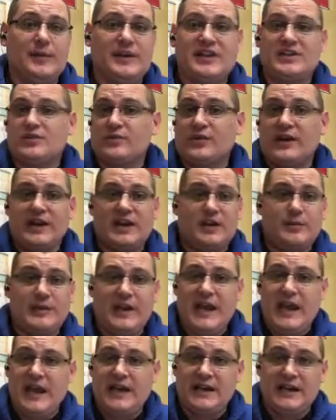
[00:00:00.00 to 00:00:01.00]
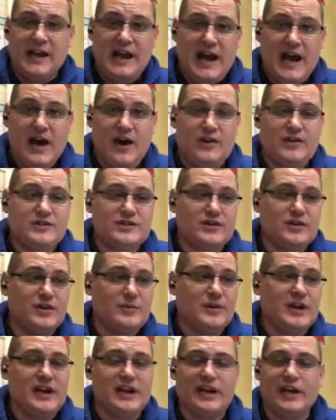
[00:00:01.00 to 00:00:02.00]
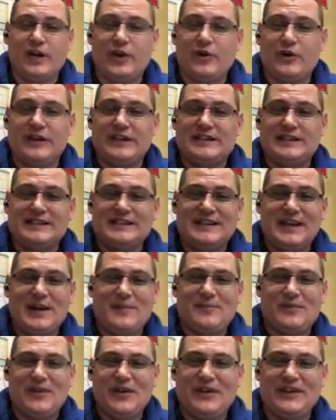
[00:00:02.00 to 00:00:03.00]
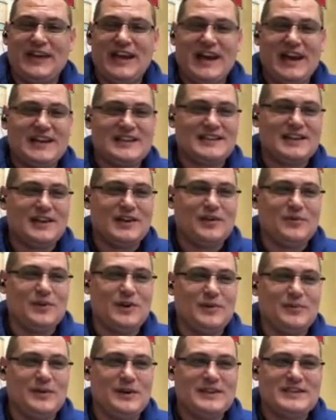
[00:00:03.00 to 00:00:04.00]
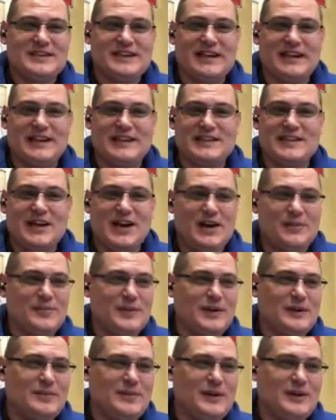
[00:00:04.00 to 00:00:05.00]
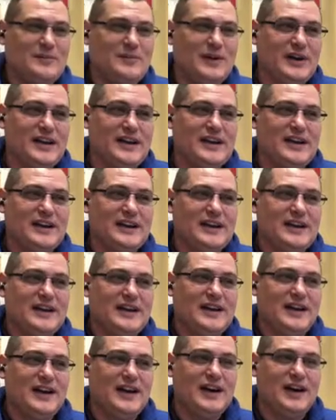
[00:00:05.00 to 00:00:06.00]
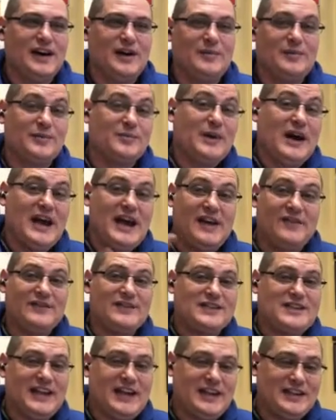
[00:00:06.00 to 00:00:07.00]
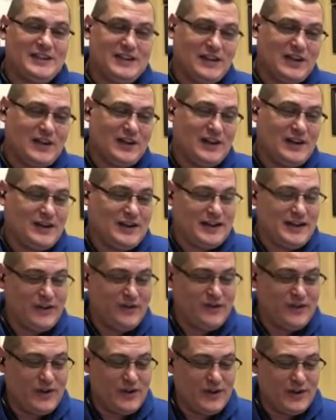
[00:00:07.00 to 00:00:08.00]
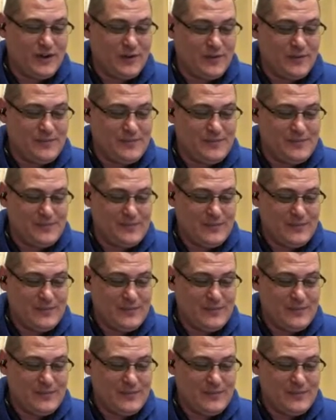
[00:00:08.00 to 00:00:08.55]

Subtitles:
it's ready to be handed out, so I'm not going to go into depth on that because I don't want a bunch of you guys copying me, but you might have a chance here if you're